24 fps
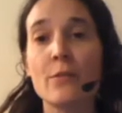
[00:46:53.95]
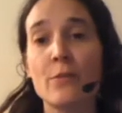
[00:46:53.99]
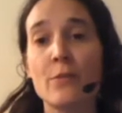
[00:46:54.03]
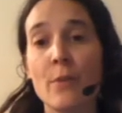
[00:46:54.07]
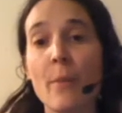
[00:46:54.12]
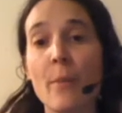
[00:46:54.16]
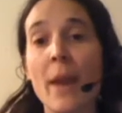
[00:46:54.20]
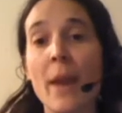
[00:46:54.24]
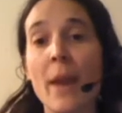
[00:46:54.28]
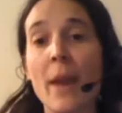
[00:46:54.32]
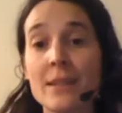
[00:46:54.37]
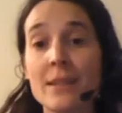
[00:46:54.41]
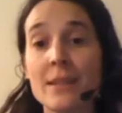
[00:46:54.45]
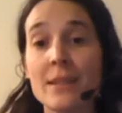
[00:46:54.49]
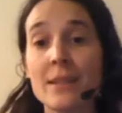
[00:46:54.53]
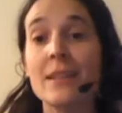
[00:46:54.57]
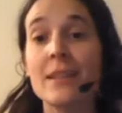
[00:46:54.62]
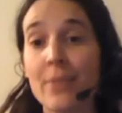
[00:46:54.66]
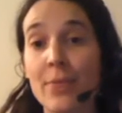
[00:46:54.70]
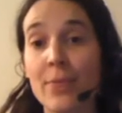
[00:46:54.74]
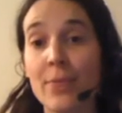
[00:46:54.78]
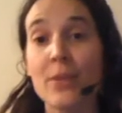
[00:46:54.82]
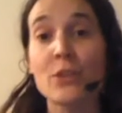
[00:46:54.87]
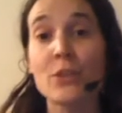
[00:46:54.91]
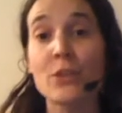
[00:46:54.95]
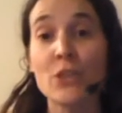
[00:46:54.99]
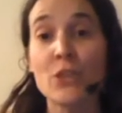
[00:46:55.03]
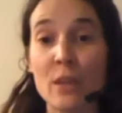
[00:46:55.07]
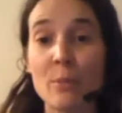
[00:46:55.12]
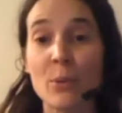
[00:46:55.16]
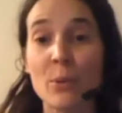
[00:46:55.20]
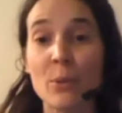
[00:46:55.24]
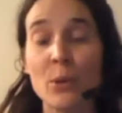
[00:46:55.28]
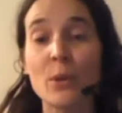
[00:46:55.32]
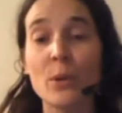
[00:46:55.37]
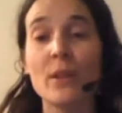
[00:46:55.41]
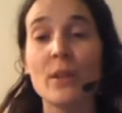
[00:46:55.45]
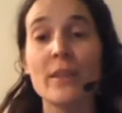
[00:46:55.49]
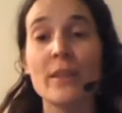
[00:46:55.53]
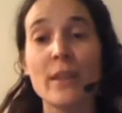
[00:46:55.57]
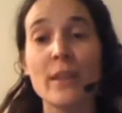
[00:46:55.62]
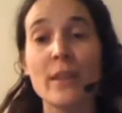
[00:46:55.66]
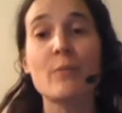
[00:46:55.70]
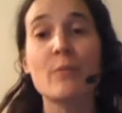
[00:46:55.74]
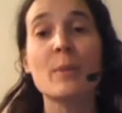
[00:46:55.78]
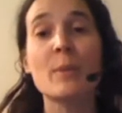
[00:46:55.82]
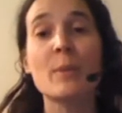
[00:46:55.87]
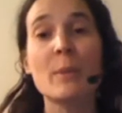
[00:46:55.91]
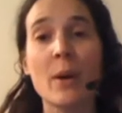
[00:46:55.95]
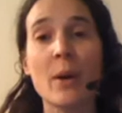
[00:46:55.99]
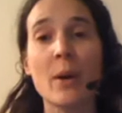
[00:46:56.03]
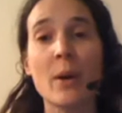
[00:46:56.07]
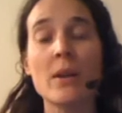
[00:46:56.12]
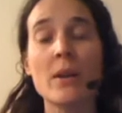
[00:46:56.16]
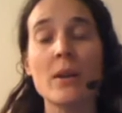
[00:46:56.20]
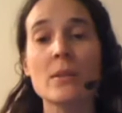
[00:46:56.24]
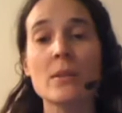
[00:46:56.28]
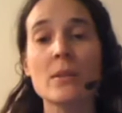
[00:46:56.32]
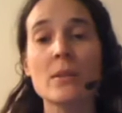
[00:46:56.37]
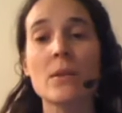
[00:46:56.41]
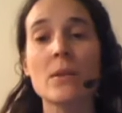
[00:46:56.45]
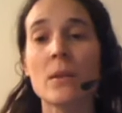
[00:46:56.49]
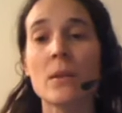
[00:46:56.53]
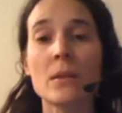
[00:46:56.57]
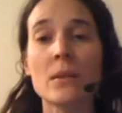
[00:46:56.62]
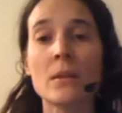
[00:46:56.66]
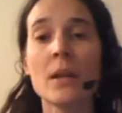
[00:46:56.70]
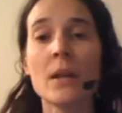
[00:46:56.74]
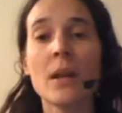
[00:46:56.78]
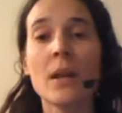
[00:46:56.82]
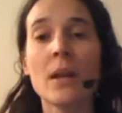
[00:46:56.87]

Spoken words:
remained in the gene pool and they've been passed on.